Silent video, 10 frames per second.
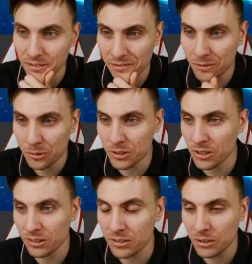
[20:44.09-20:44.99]
Four
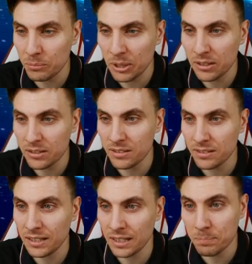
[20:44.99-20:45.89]
Scalds, no
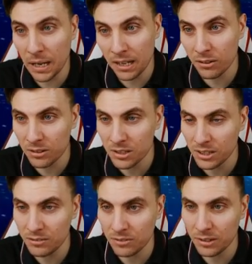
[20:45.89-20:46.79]
burns. That's bad
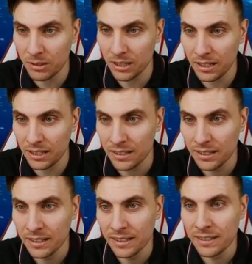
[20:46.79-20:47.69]
RNG for you right there.
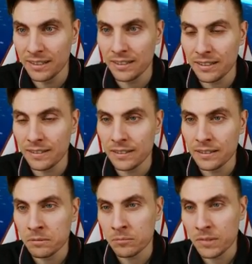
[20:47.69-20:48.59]

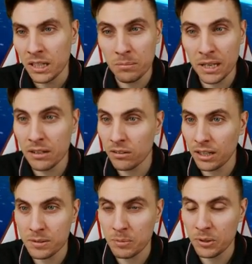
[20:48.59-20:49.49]
They may not
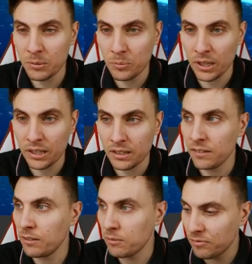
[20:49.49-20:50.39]
have Spirit Break. They've
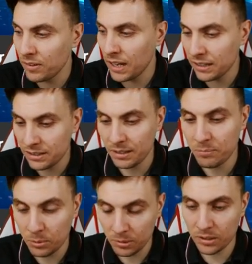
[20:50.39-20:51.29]
got Reflect, they've
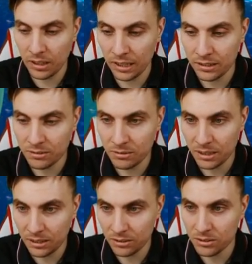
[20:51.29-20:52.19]
probably got Light
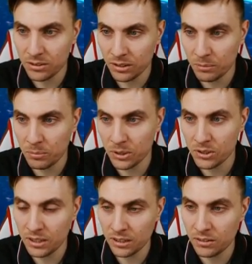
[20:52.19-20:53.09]
Screen, they've got Sucker
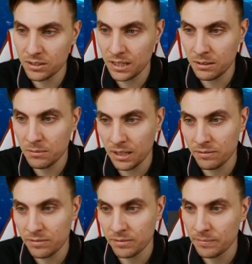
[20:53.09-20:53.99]
Punch, and they've got
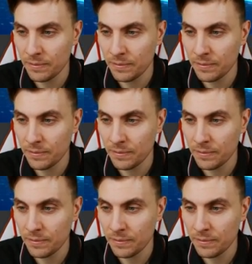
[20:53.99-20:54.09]
T-Wave.